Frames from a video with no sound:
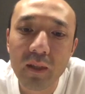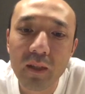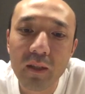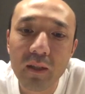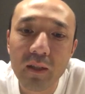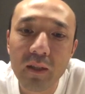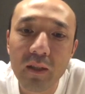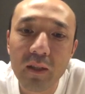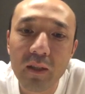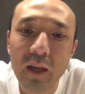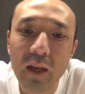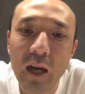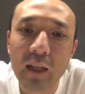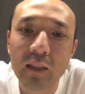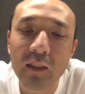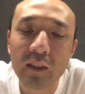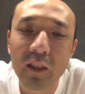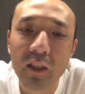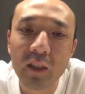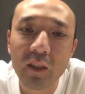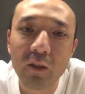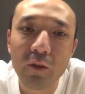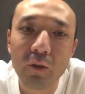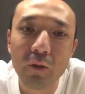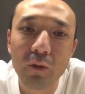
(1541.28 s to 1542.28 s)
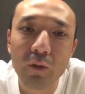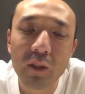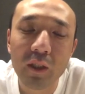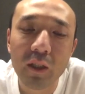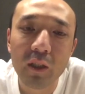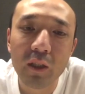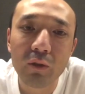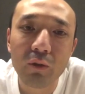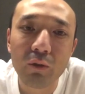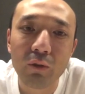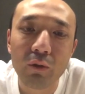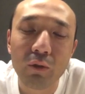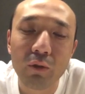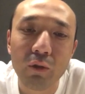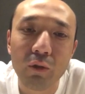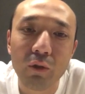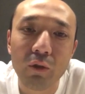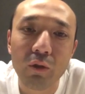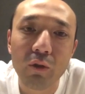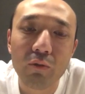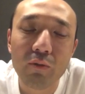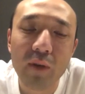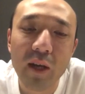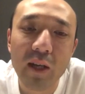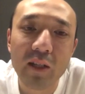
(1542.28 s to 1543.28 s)
asking user to
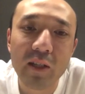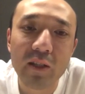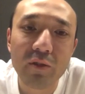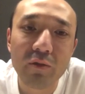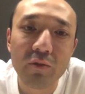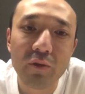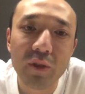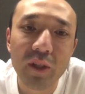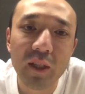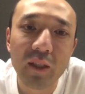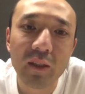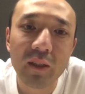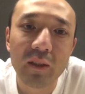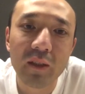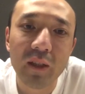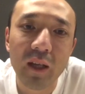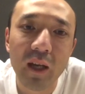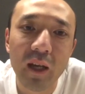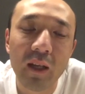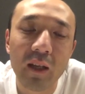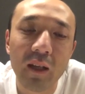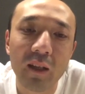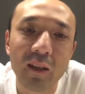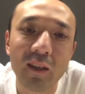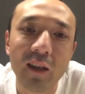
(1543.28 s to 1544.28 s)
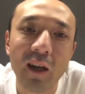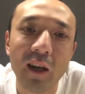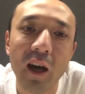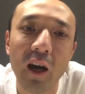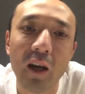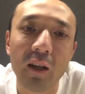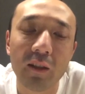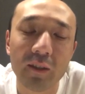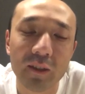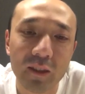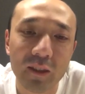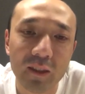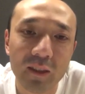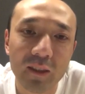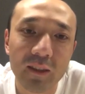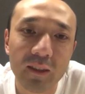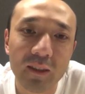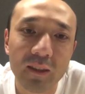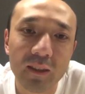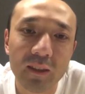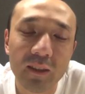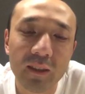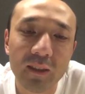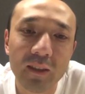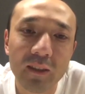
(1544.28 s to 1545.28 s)
register an account.
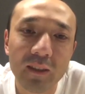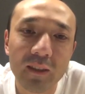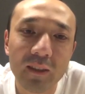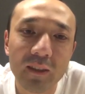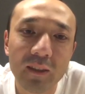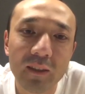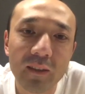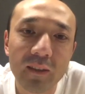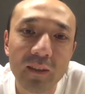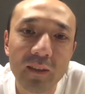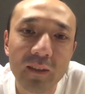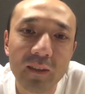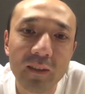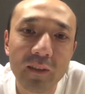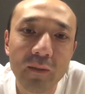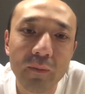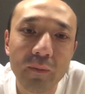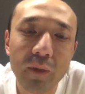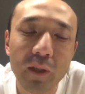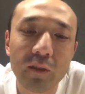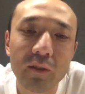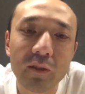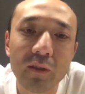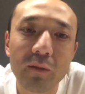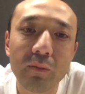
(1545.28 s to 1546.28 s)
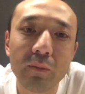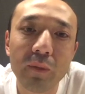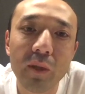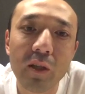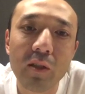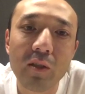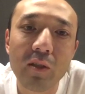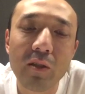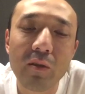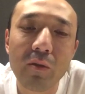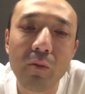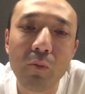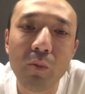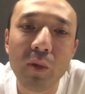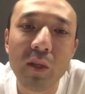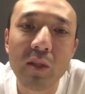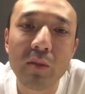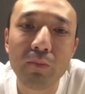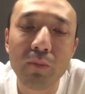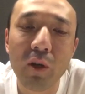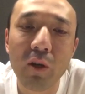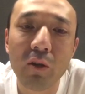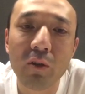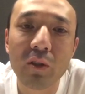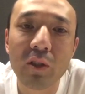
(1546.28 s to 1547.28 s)
Because with
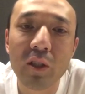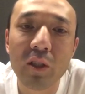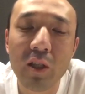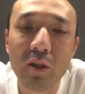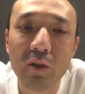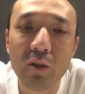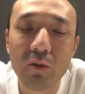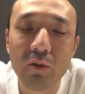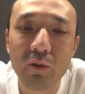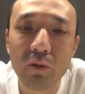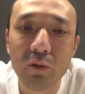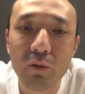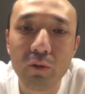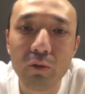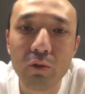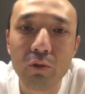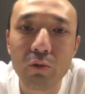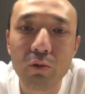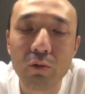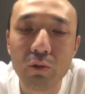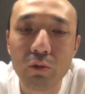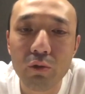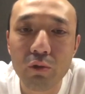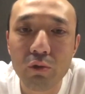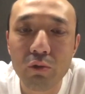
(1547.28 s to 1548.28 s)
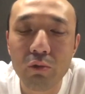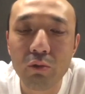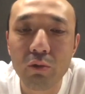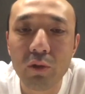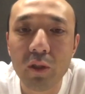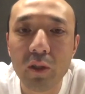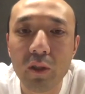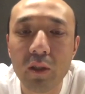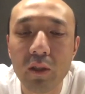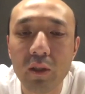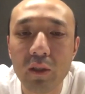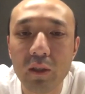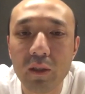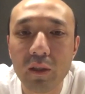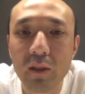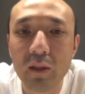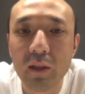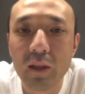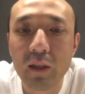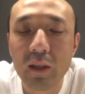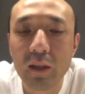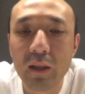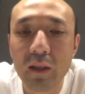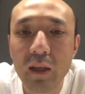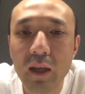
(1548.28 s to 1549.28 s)
blockchain, you shouldn't
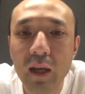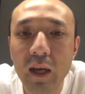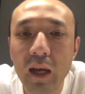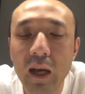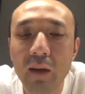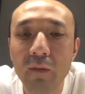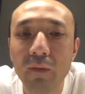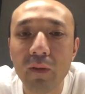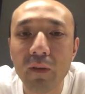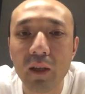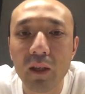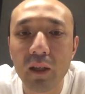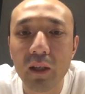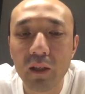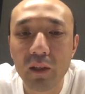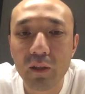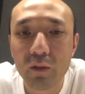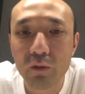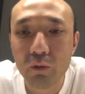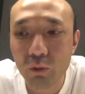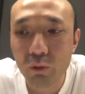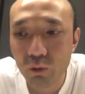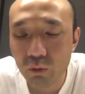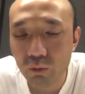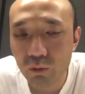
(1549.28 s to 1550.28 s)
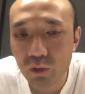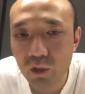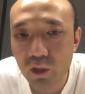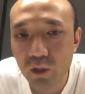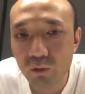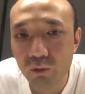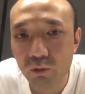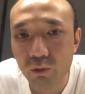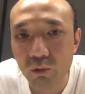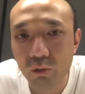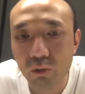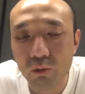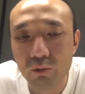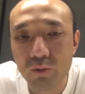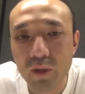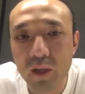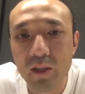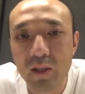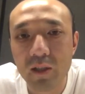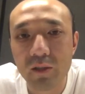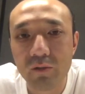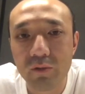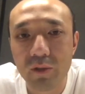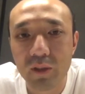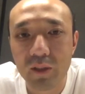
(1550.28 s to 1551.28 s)
you don't need to
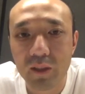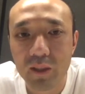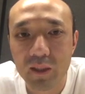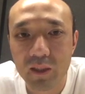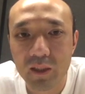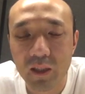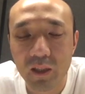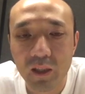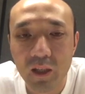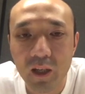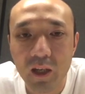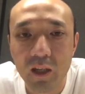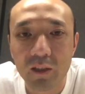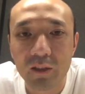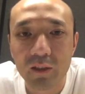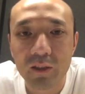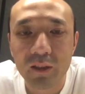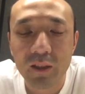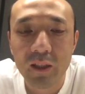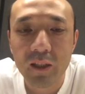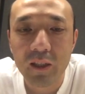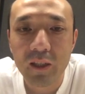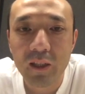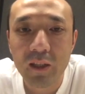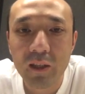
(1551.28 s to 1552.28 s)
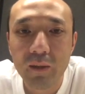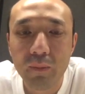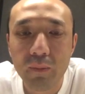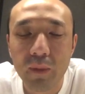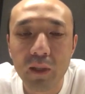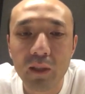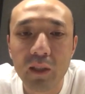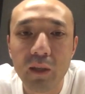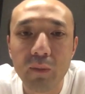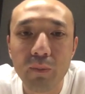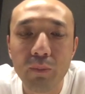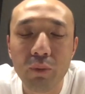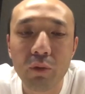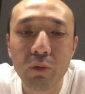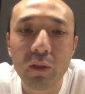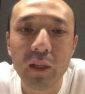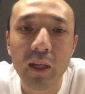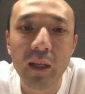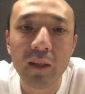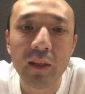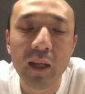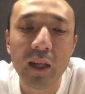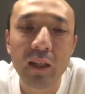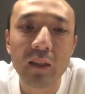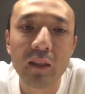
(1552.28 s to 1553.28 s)
register this account, but they put
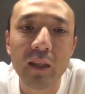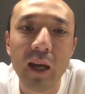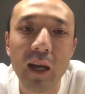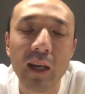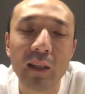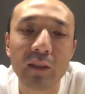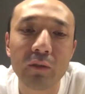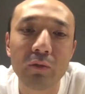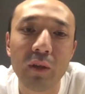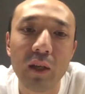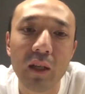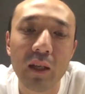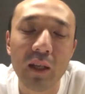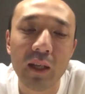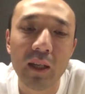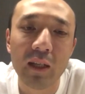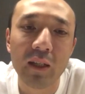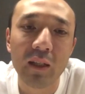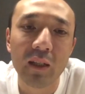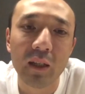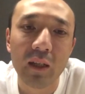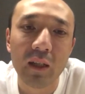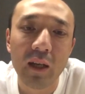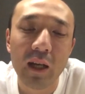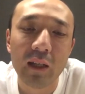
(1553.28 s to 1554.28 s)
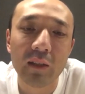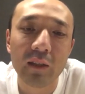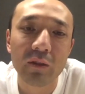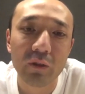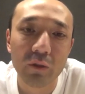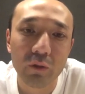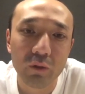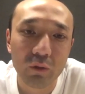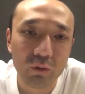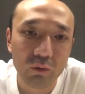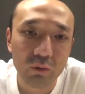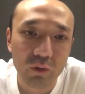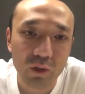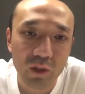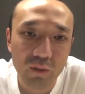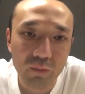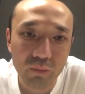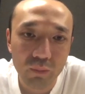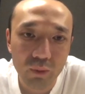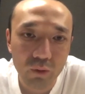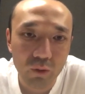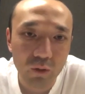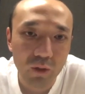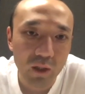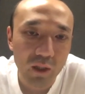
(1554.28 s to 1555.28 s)
another extra layer, ask you to
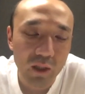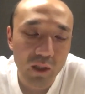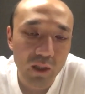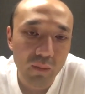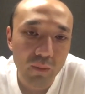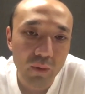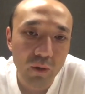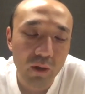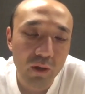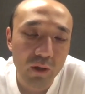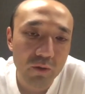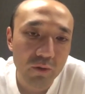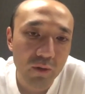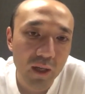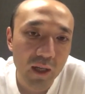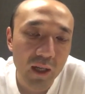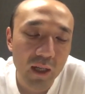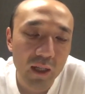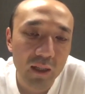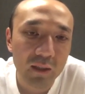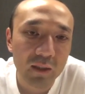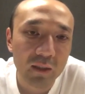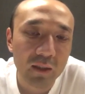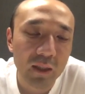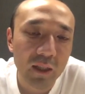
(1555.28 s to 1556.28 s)
input an email address,